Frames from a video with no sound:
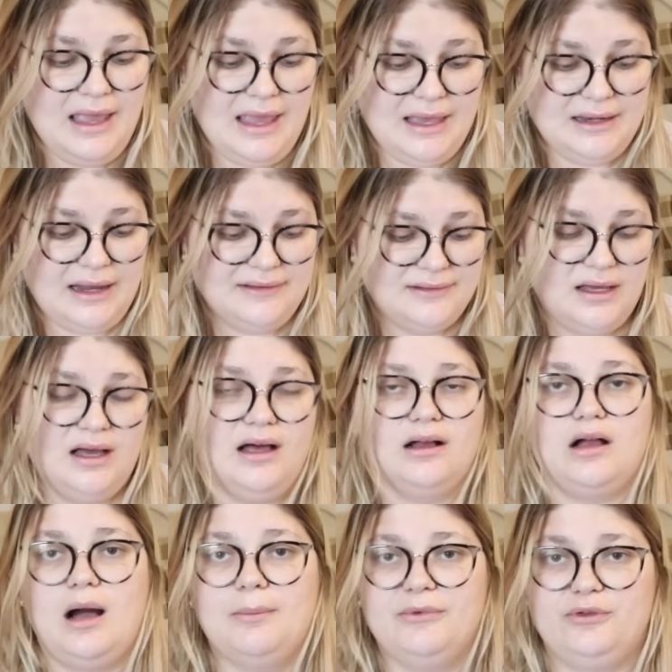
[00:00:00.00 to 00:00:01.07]
And I saw
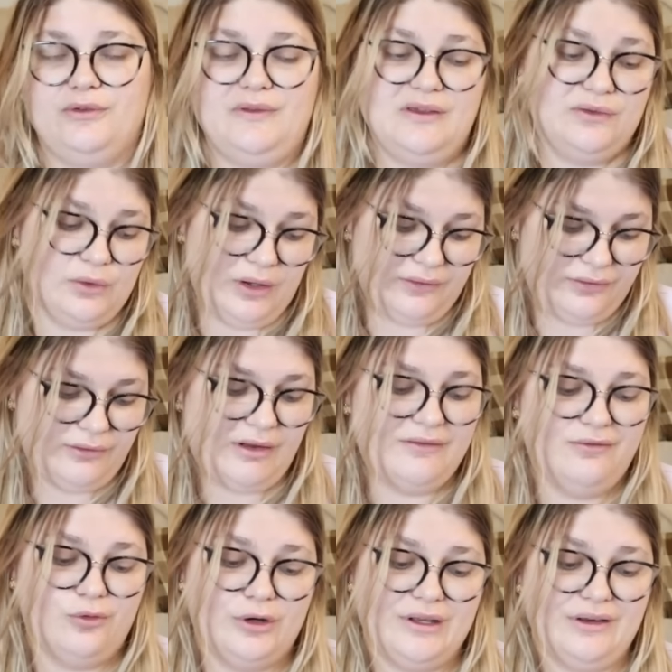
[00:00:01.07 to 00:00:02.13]
comps for these going for
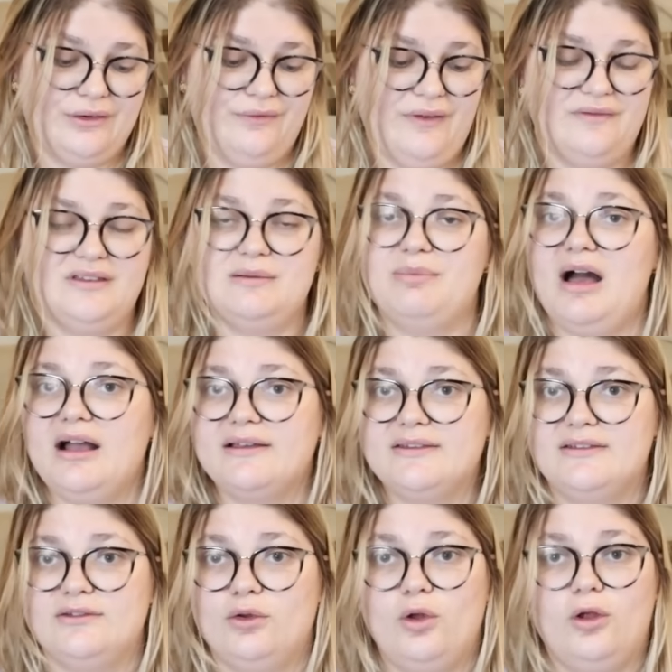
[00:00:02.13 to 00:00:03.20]
around 40 or 50 bucks
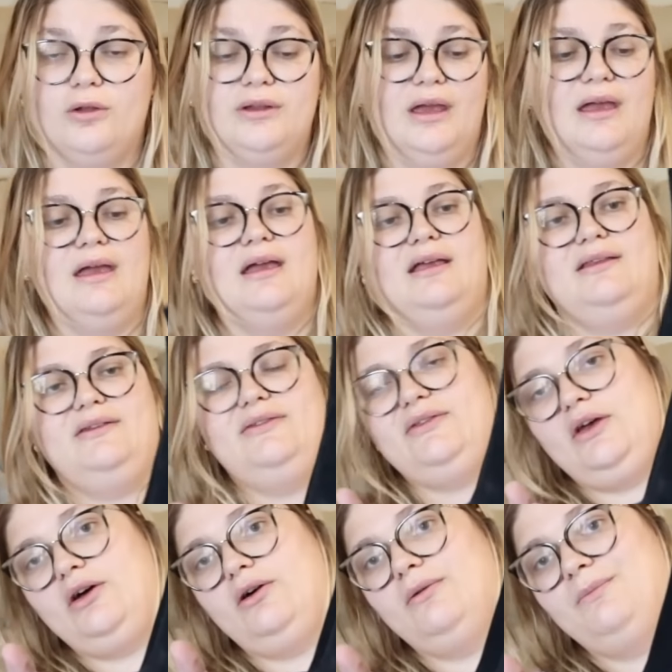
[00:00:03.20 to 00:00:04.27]
sold.
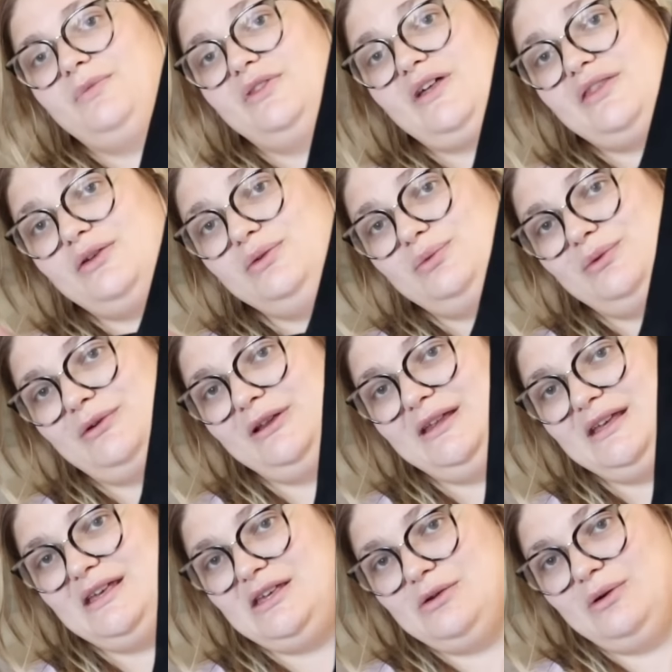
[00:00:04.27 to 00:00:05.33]
So thought those were
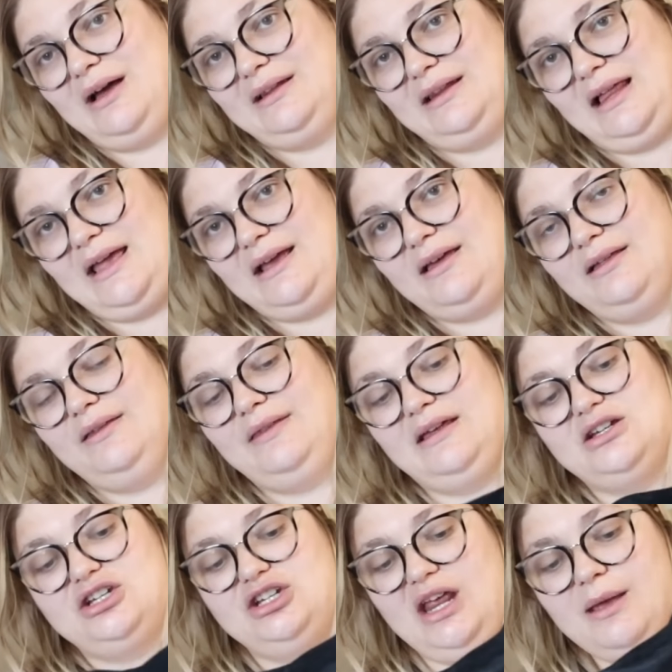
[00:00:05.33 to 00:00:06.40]
really cute. I like the
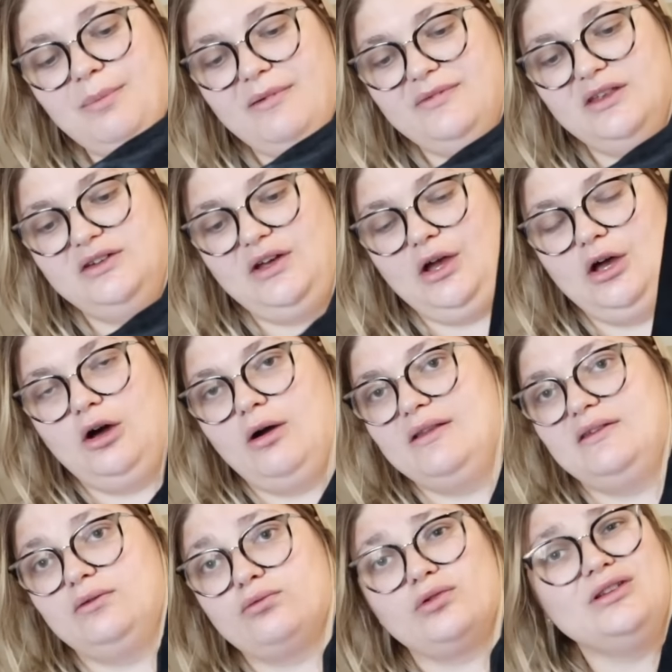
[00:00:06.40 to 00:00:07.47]
shape of the toe.
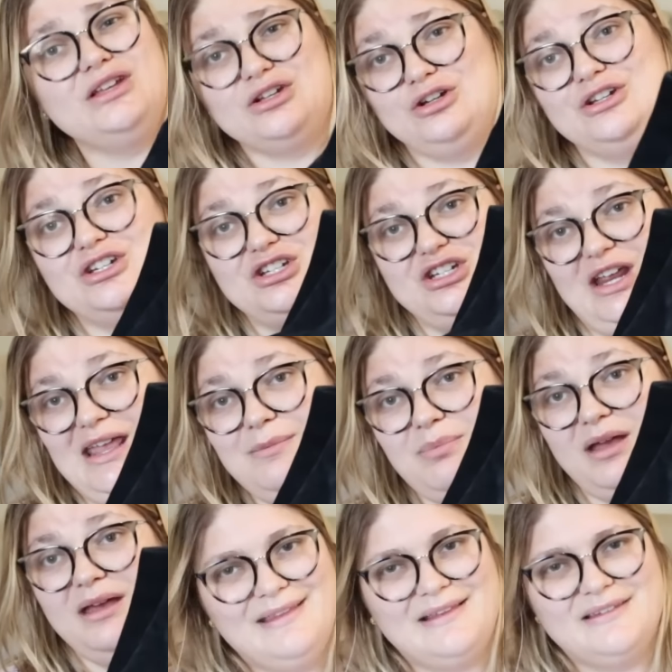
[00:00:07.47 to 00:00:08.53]
It's in really good
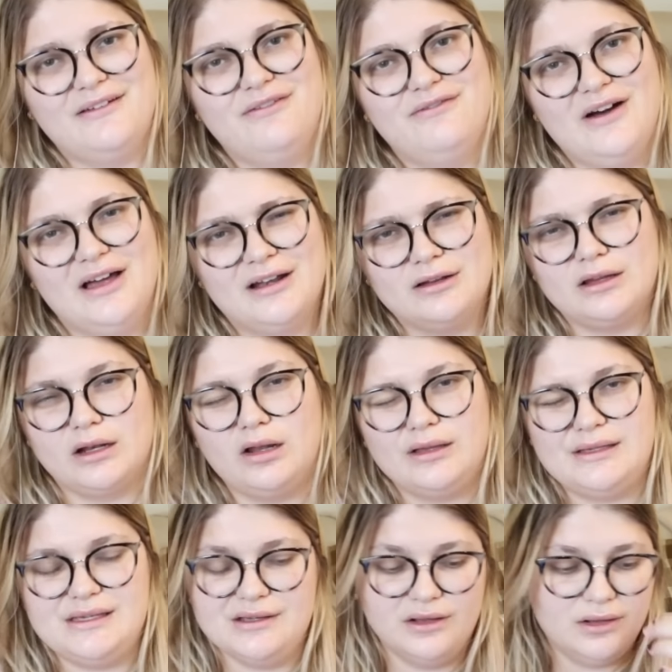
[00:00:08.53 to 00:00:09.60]
shape. And that's a fun little
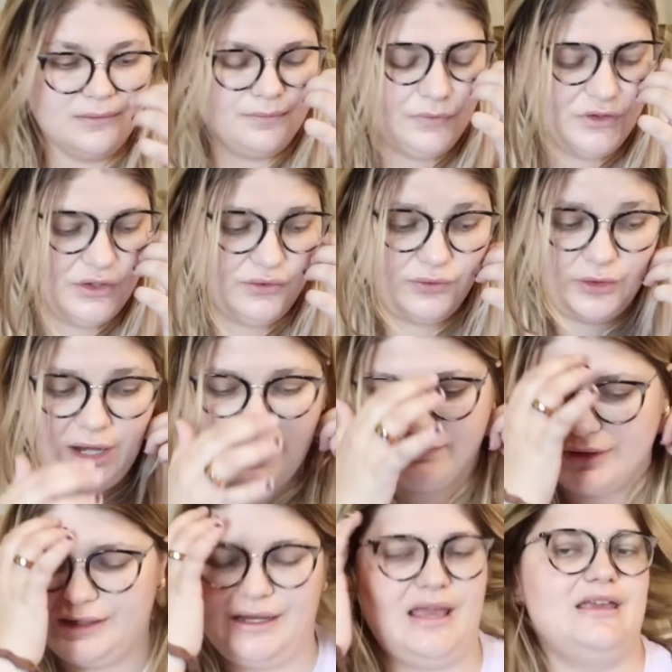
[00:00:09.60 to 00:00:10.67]
heel just for
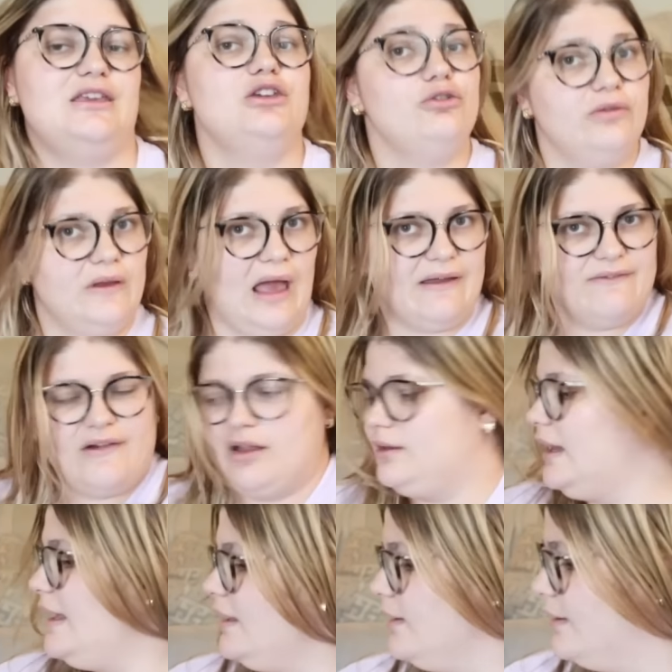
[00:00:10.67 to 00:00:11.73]
everyday use, I felt
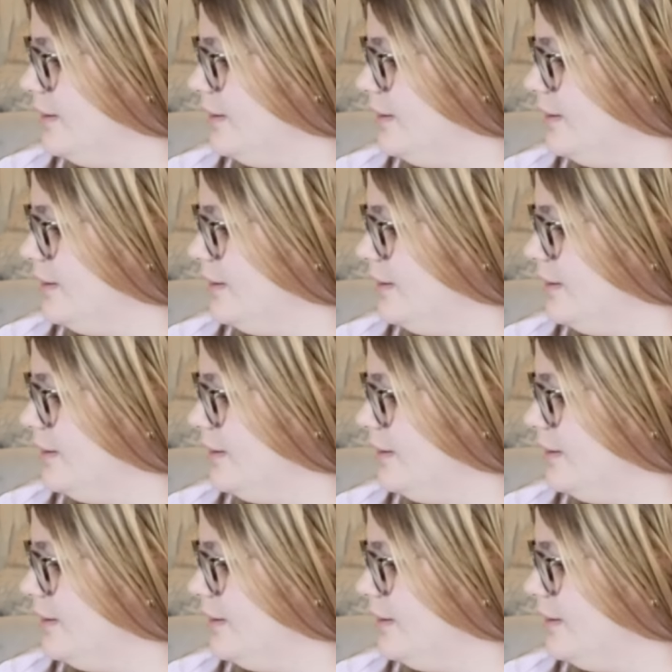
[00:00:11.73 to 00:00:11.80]
like.